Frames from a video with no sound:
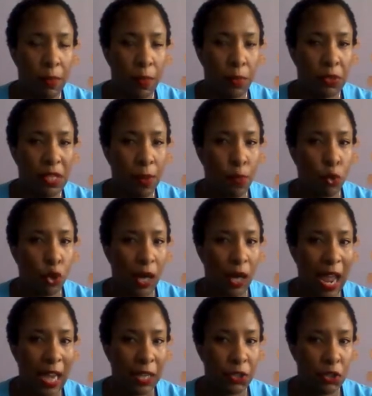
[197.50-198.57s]
people say more
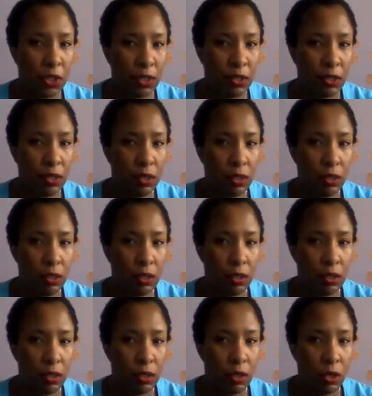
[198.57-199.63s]
action.
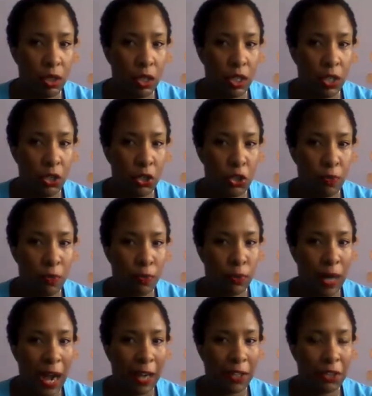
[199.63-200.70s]
You should be
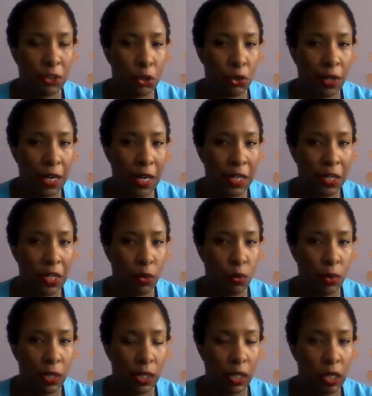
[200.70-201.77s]
more action
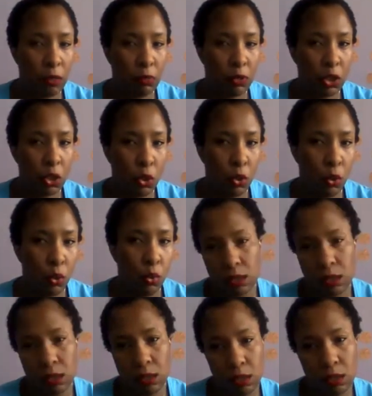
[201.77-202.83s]
oriented when it comes.
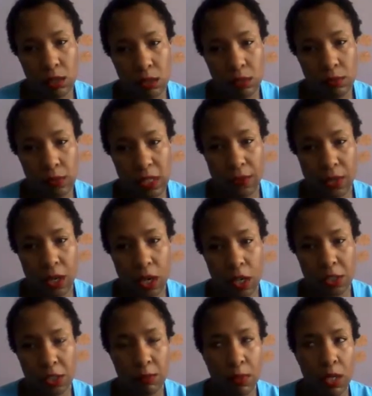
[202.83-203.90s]
Definitely awesome.
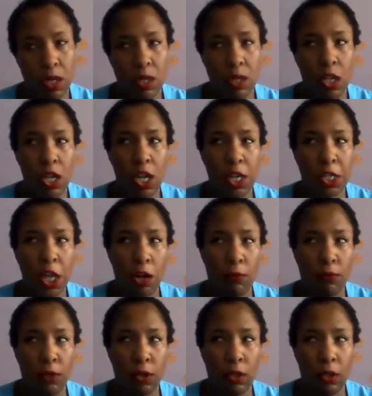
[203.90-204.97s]
It's
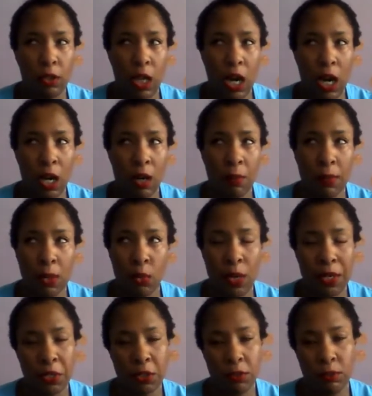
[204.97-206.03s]
helpful. But when
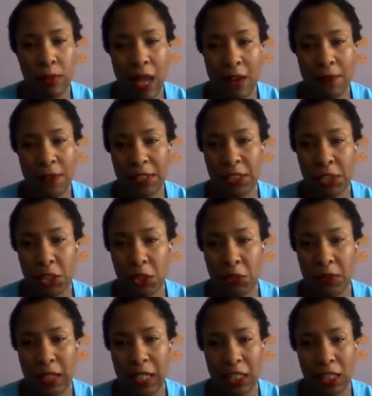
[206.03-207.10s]
you're manifesting certain
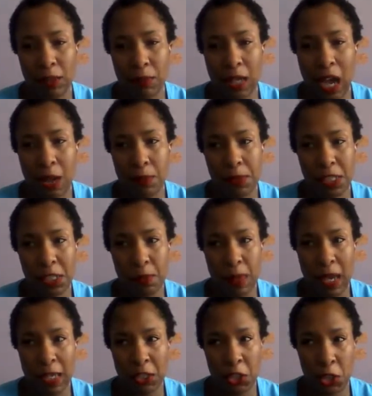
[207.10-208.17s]
things, sometimes it's
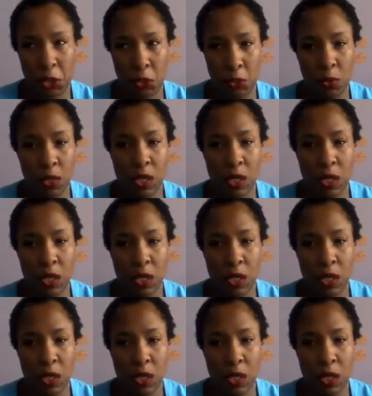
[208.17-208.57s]
best to